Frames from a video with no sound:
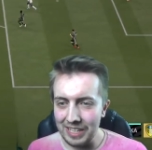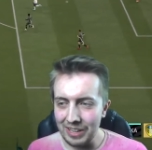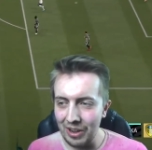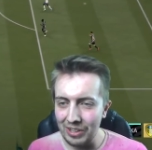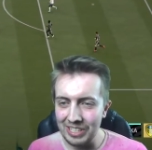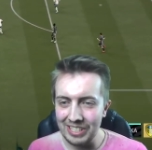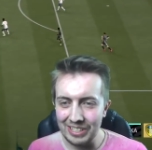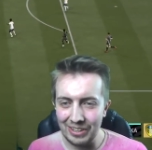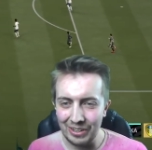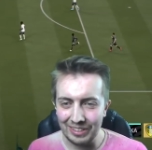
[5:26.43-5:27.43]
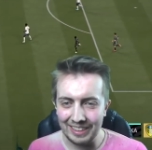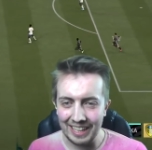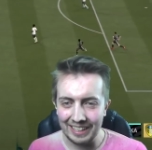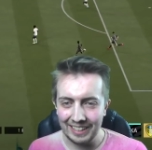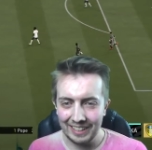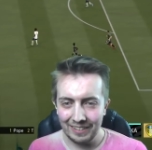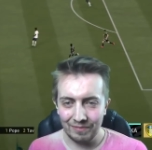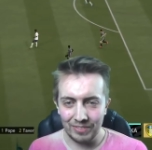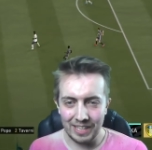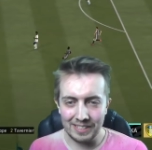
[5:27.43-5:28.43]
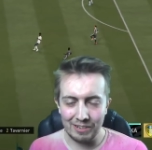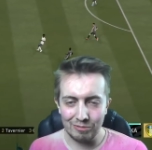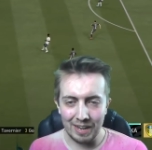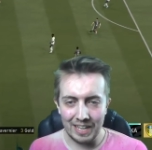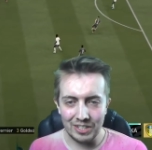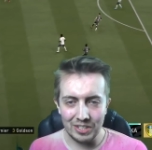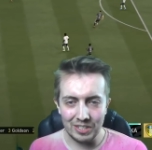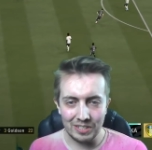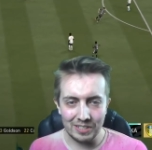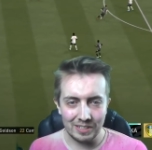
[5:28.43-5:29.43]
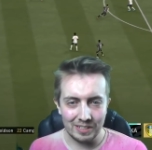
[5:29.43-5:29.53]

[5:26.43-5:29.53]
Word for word: not scored that? That's outrageous.